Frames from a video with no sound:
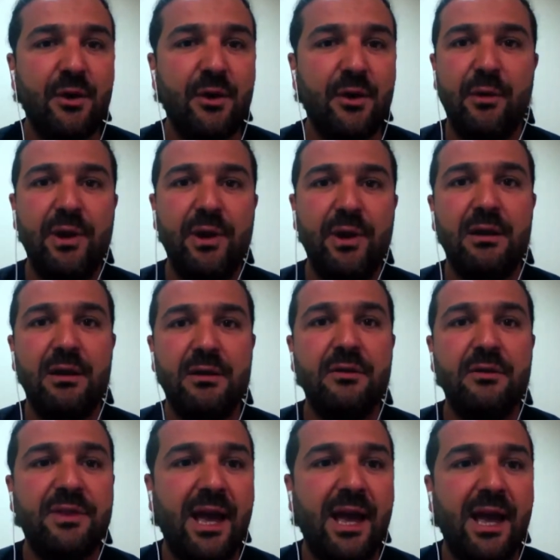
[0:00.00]
and we will
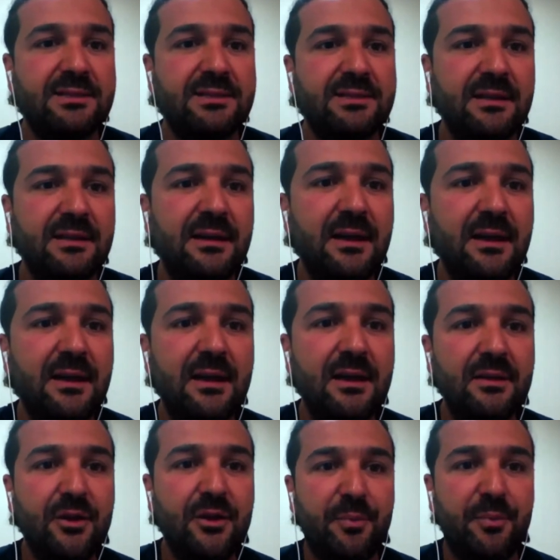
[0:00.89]
contact
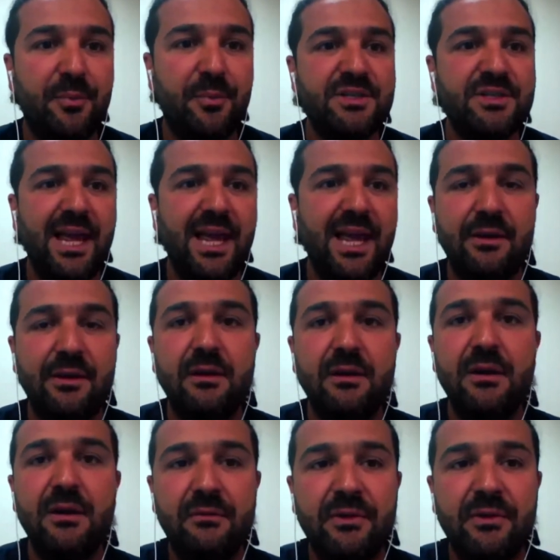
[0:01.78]
the person
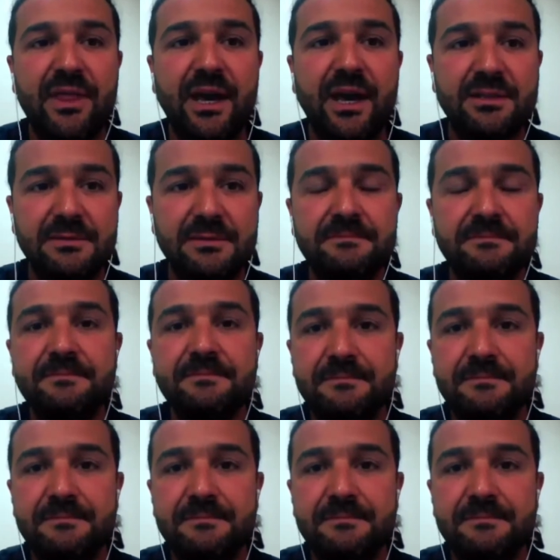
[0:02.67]
later for that.